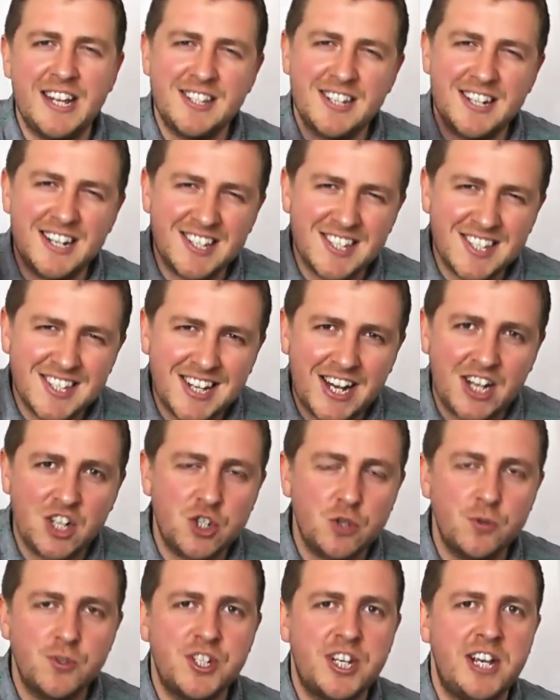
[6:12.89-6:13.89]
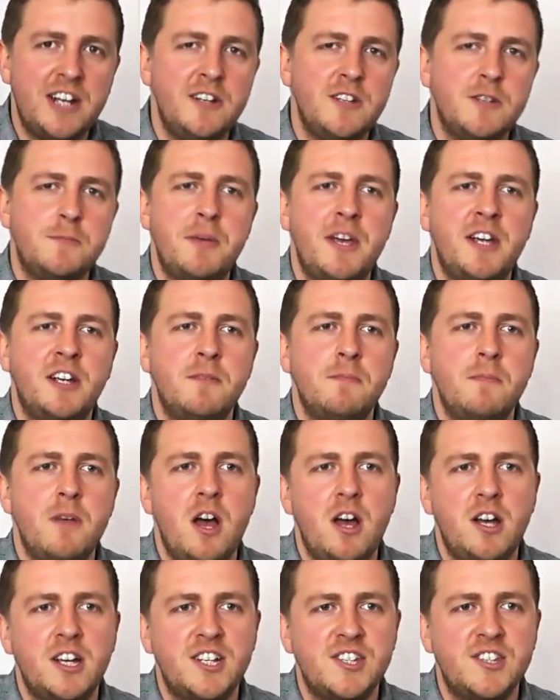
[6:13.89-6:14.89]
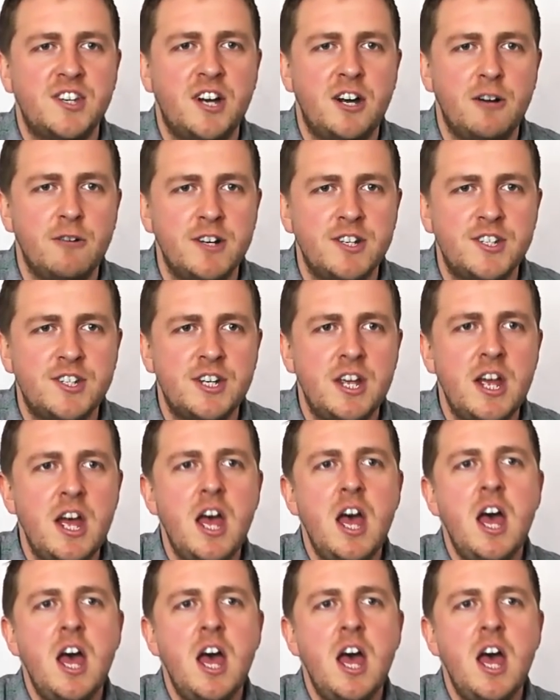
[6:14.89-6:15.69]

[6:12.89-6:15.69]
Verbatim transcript: that's an essential skill as being a, a guitarist.